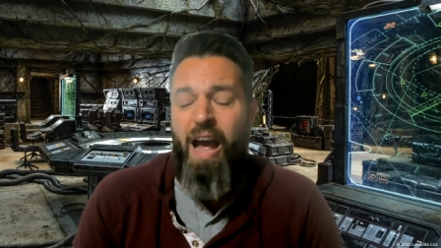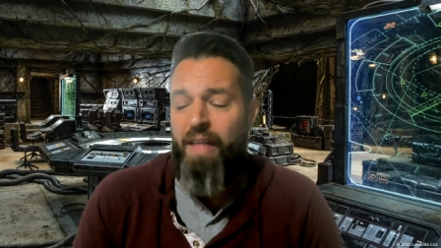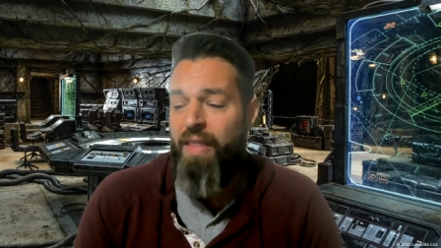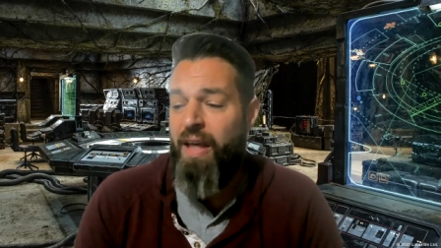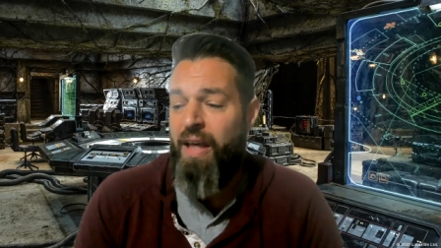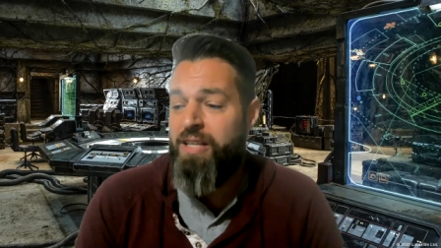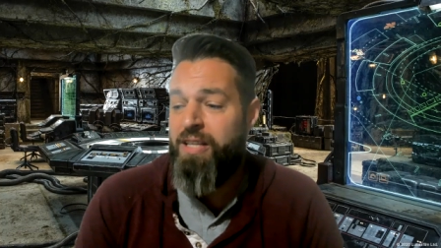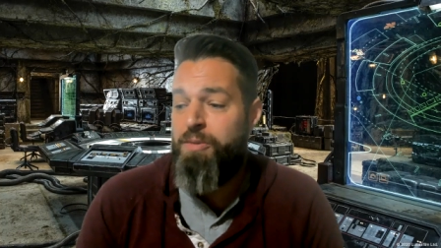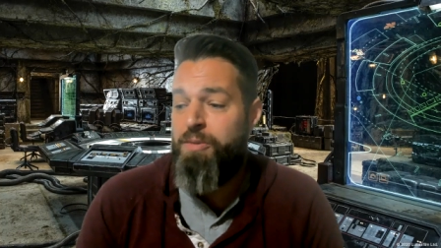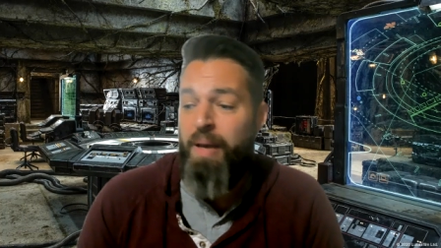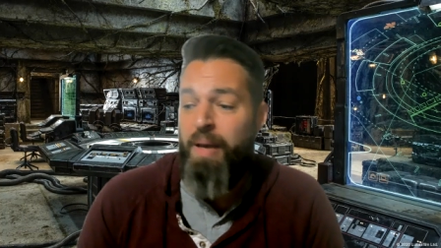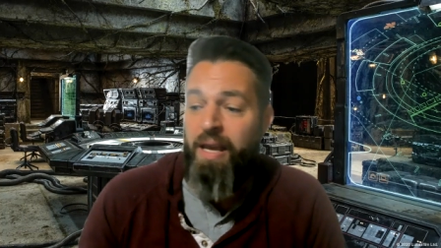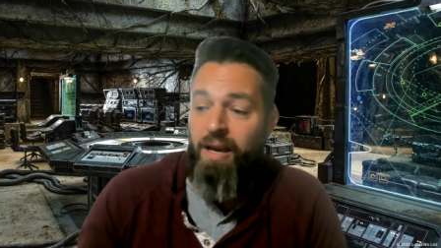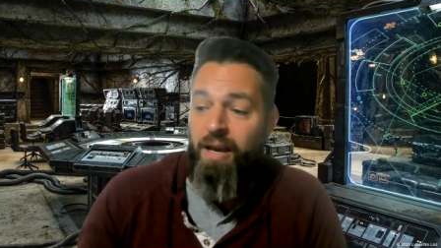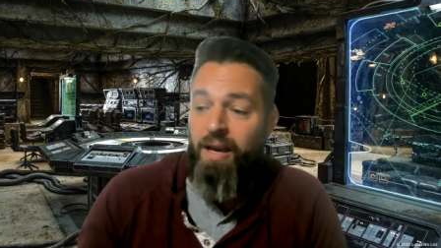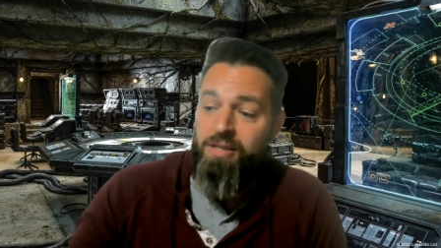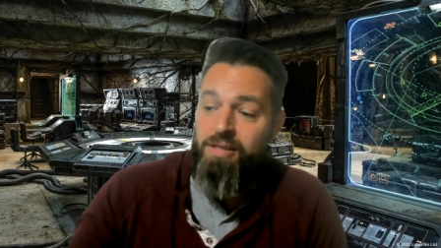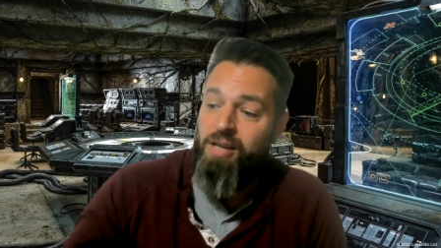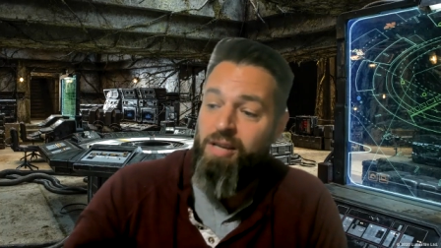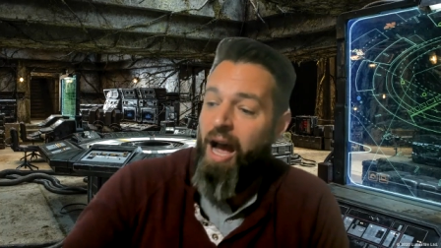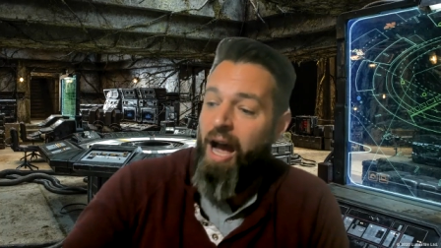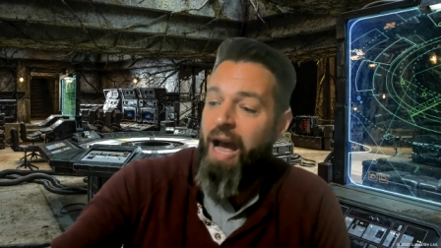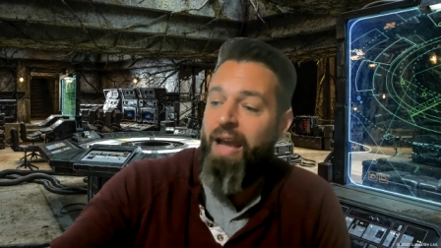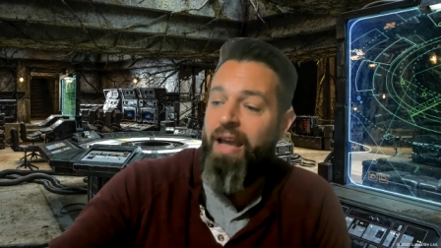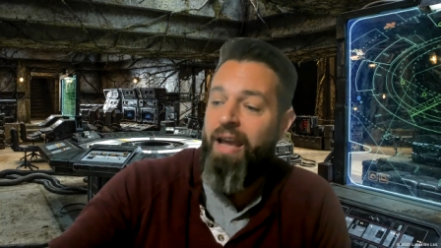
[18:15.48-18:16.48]
And that's because
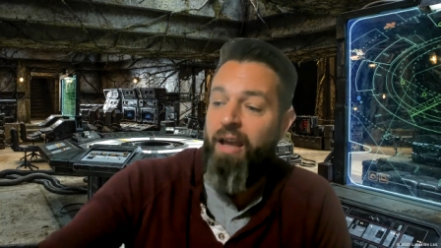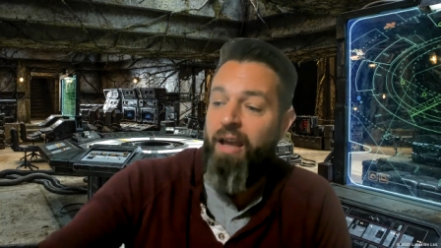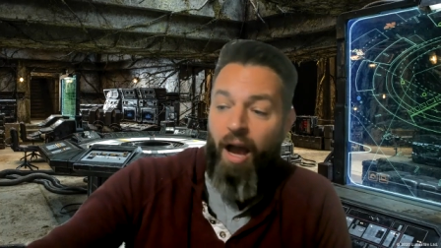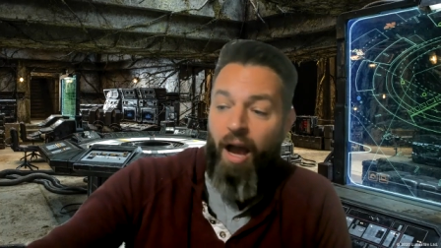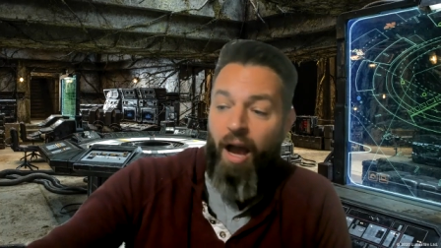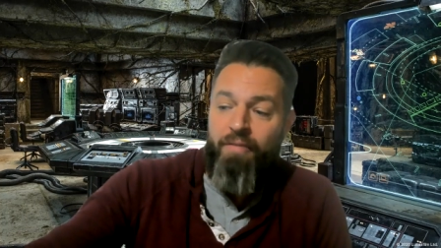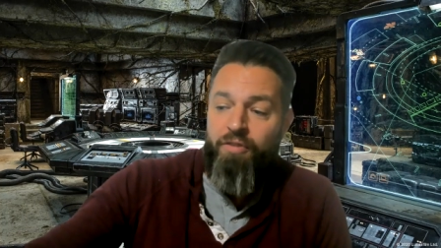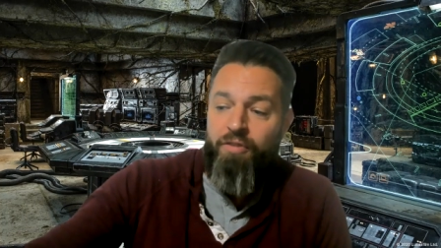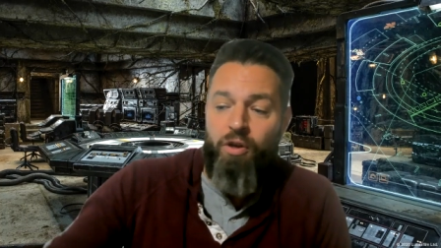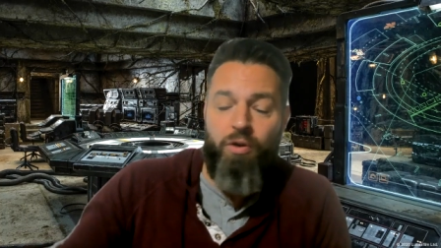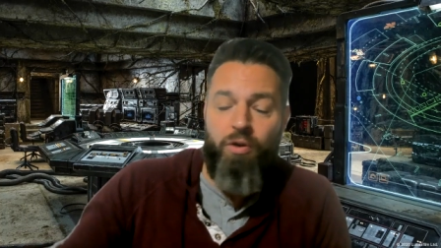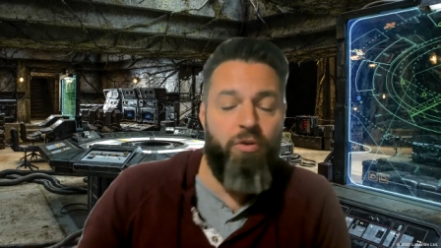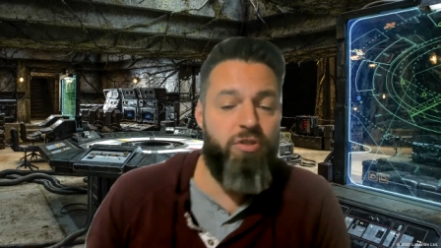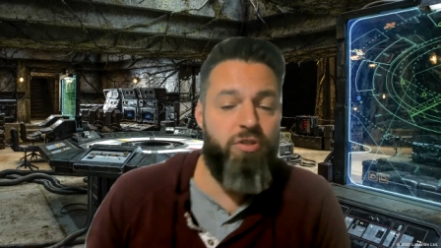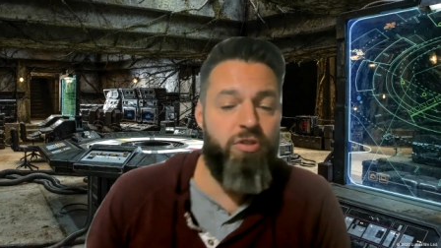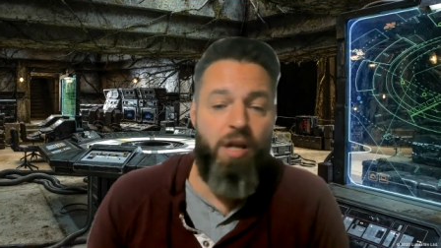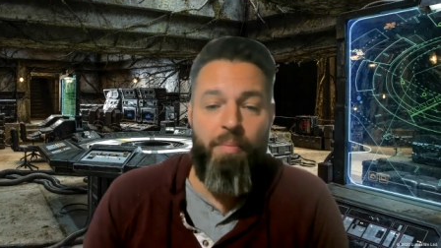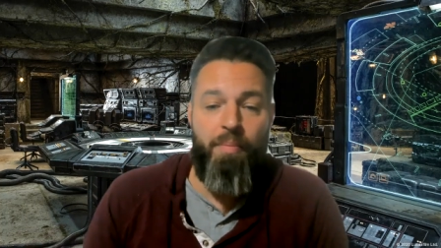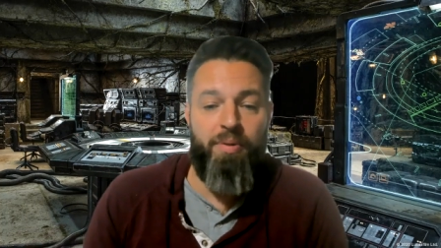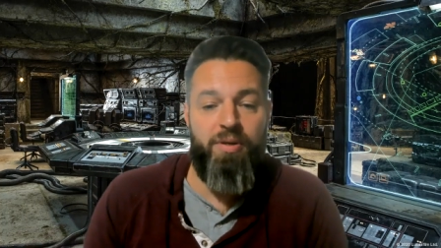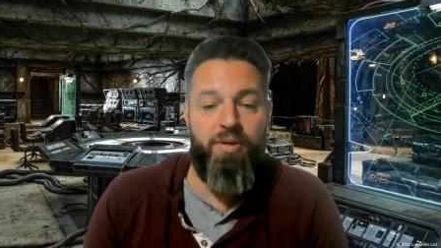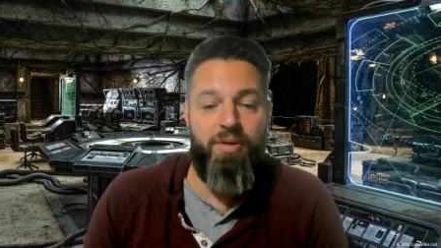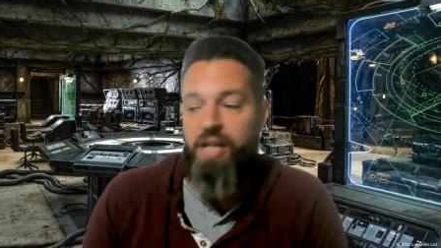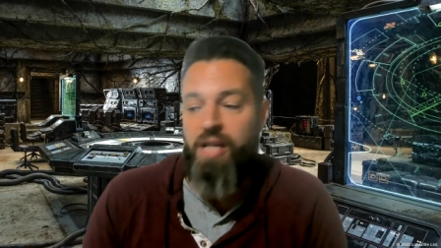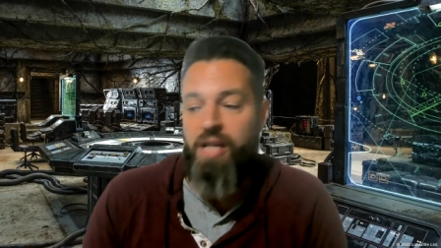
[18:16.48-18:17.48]
I, I've used
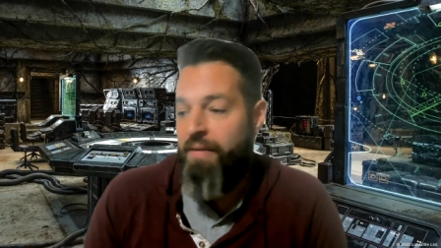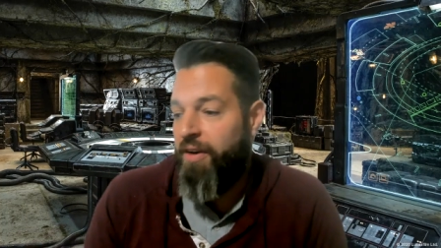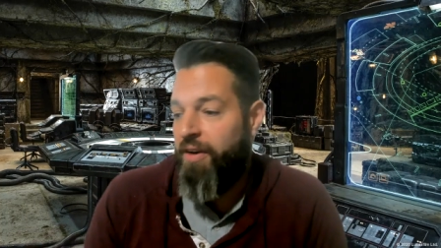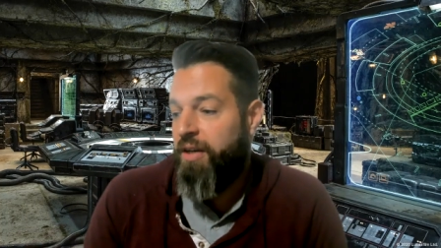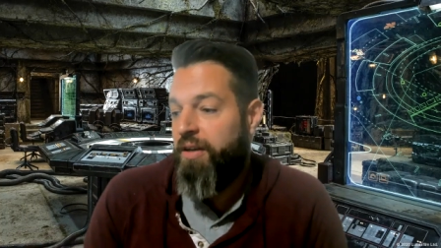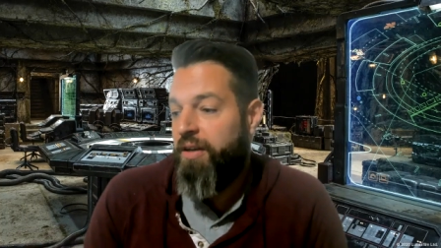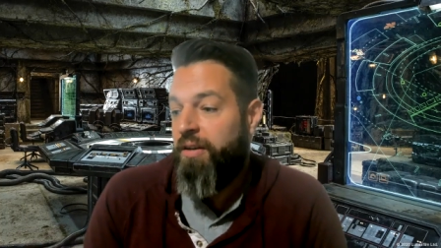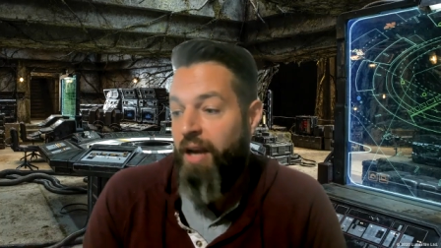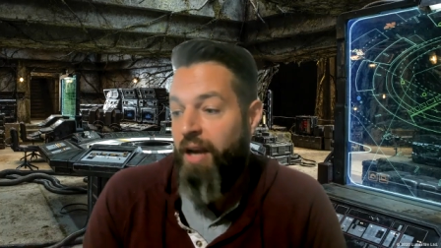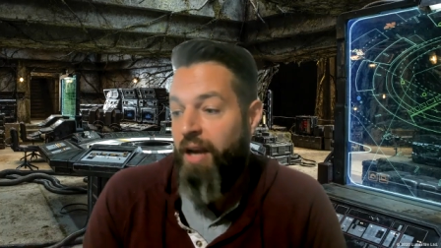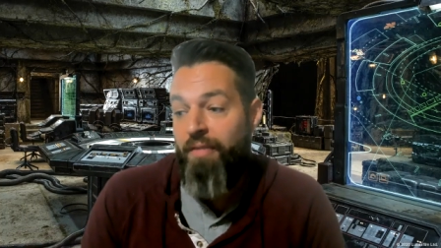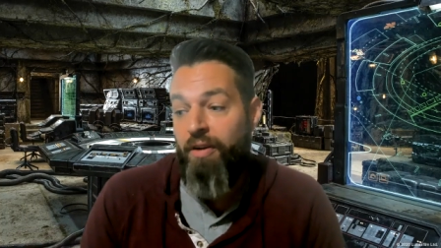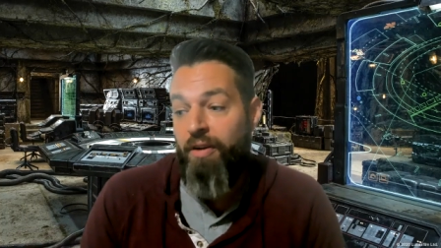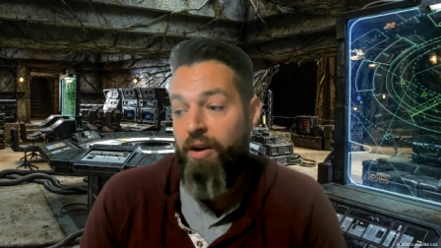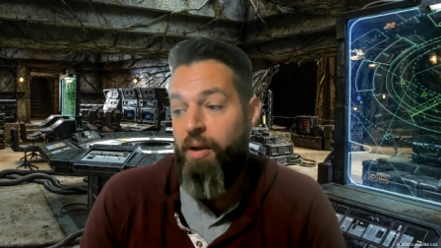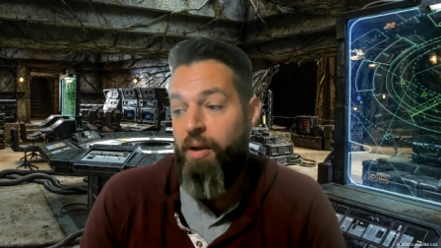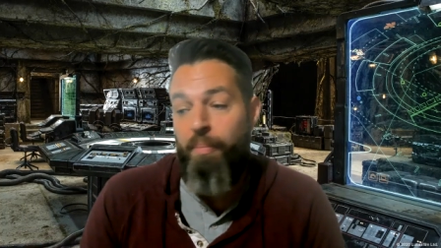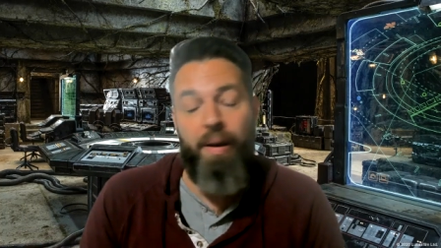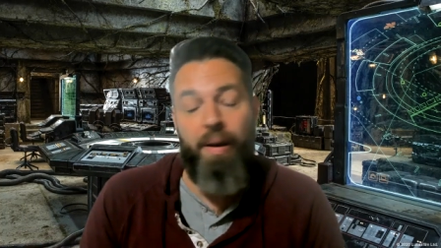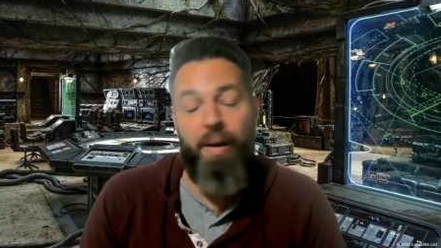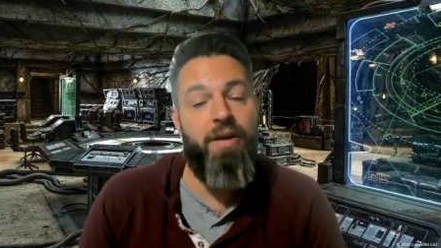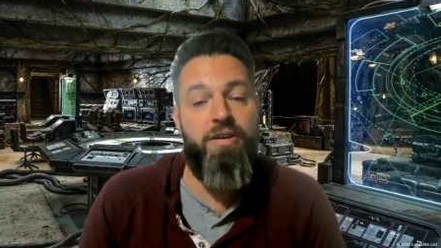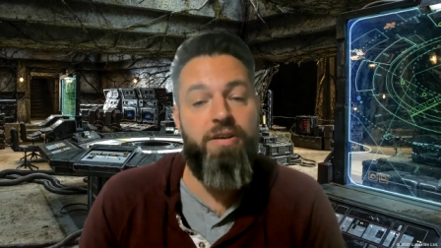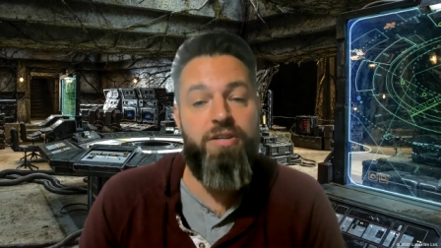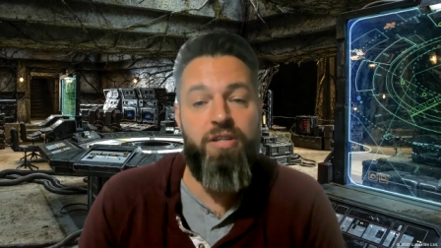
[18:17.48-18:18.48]
number seven, never
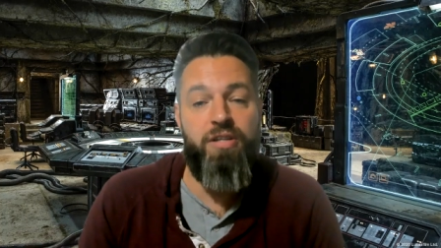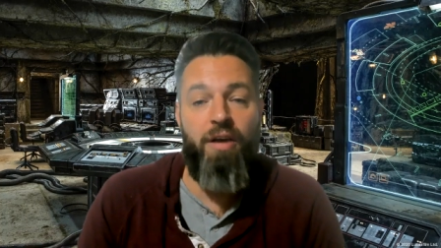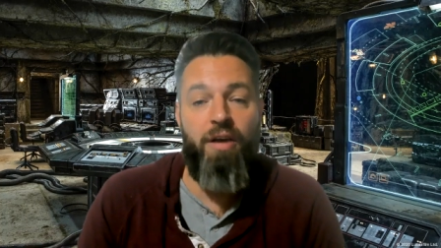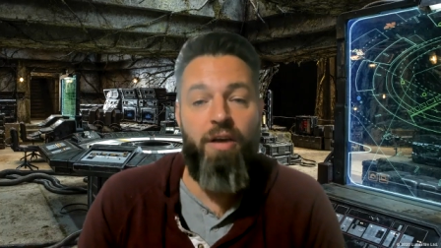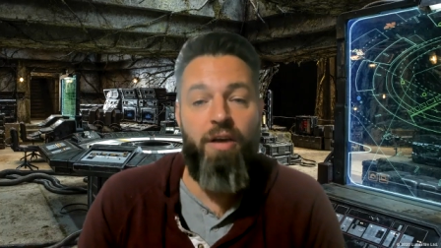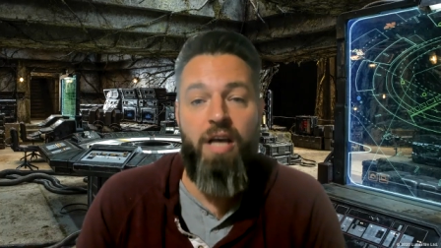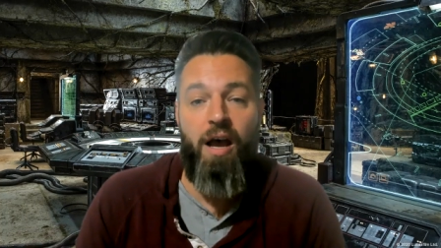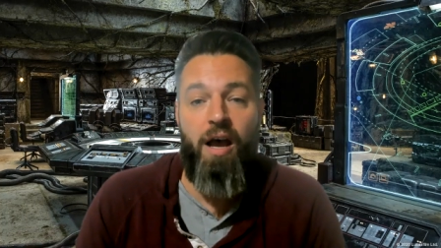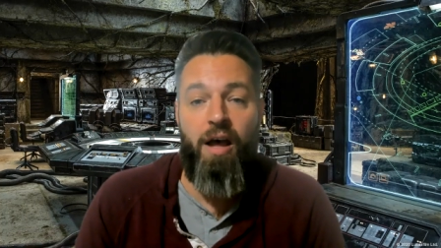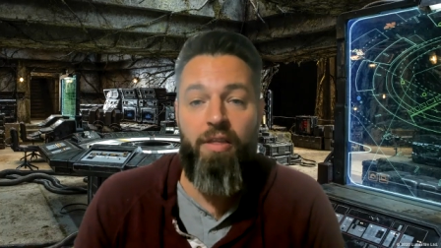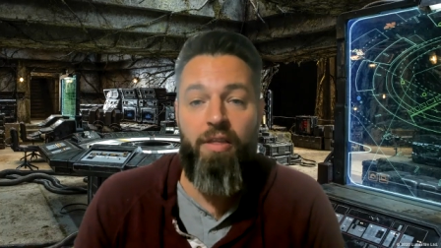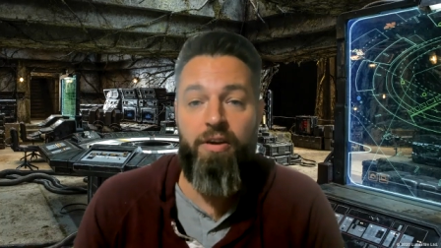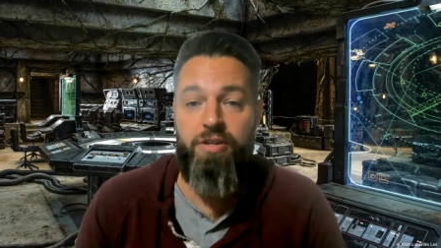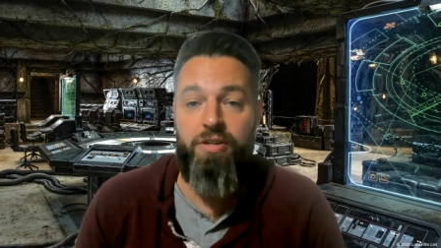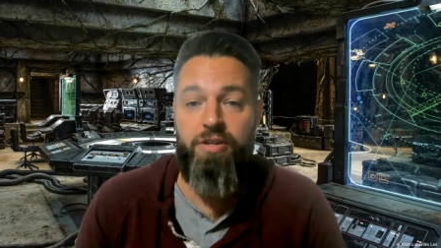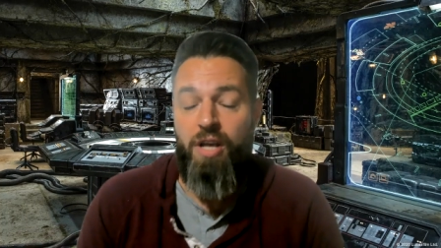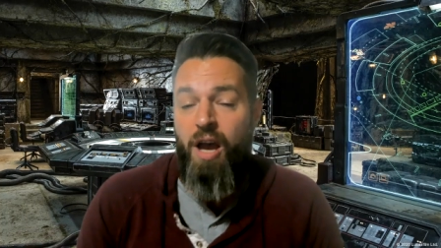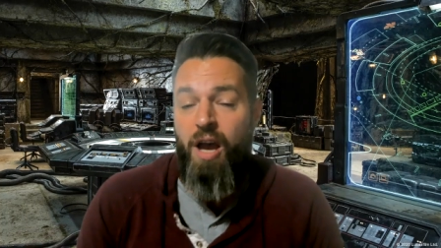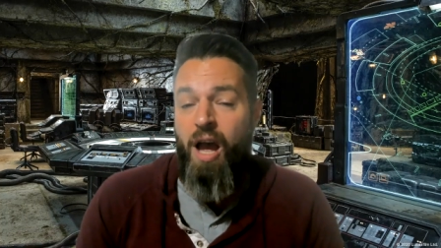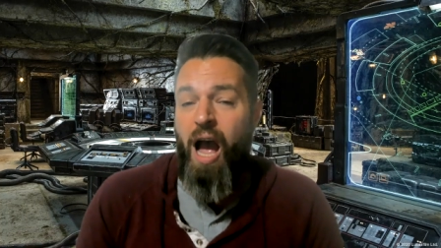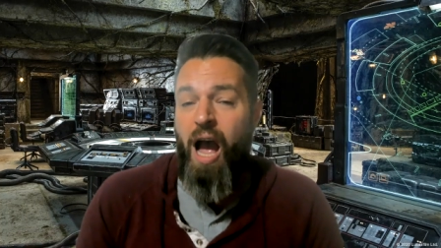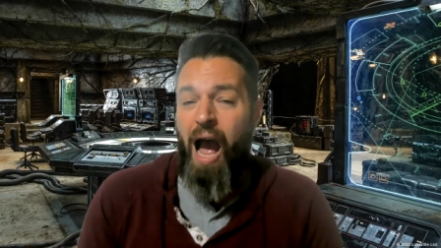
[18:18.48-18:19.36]
compare yourself to others.